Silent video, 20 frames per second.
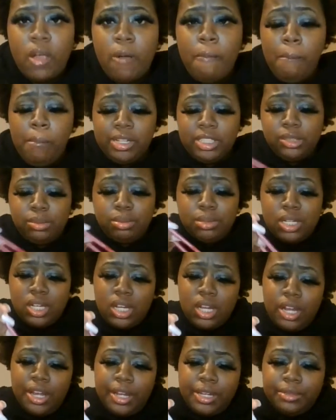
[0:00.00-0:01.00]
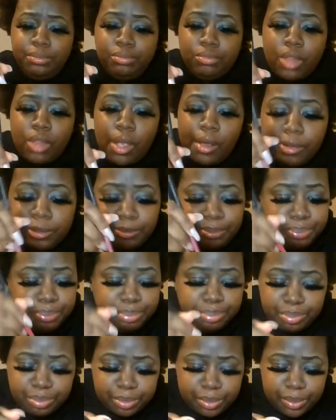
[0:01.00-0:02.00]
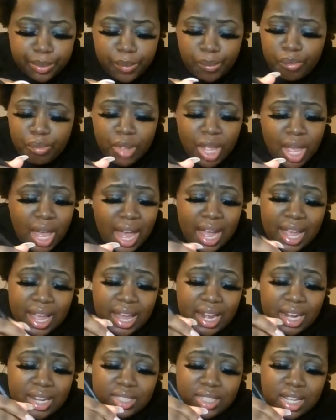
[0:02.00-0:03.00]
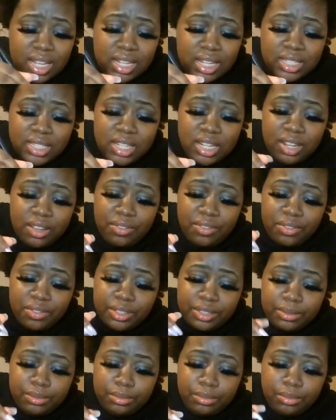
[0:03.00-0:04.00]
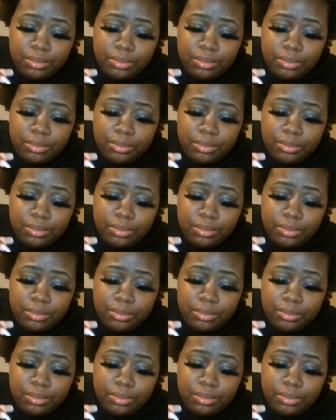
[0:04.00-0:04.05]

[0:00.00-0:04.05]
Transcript: But it's pretty good. I got to say it's different.